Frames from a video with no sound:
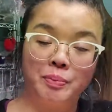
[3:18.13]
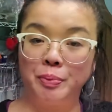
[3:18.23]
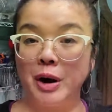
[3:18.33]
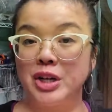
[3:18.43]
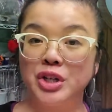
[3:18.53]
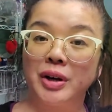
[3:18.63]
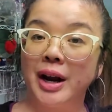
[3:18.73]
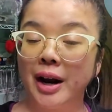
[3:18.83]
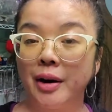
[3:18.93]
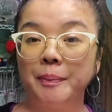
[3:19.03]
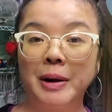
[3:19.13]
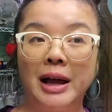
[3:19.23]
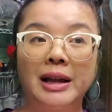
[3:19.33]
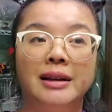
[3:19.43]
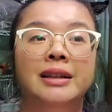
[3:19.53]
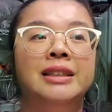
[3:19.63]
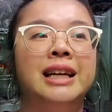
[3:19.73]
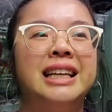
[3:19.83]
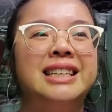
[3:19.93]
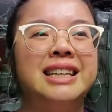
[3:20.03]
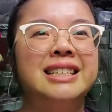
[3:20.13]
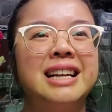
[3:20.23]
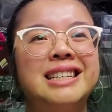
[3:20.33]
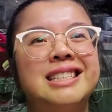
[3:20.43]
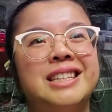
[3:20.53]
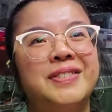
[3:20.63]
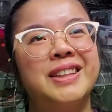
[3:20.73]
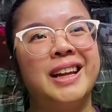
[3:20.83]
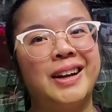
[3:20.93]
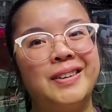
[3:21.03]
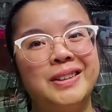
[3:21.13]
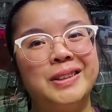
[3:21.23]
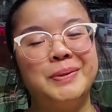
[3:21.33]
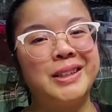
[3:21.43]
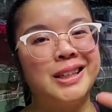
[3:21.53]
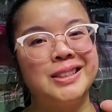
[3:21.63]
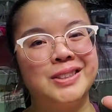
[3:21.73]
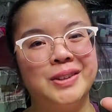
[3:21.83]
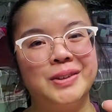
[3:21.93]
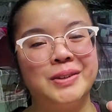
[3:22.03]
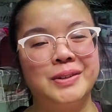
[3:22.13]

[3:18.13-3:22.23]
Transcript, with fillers: brush your hair, but it it does kind of stiffen the hair a little bit, guys, so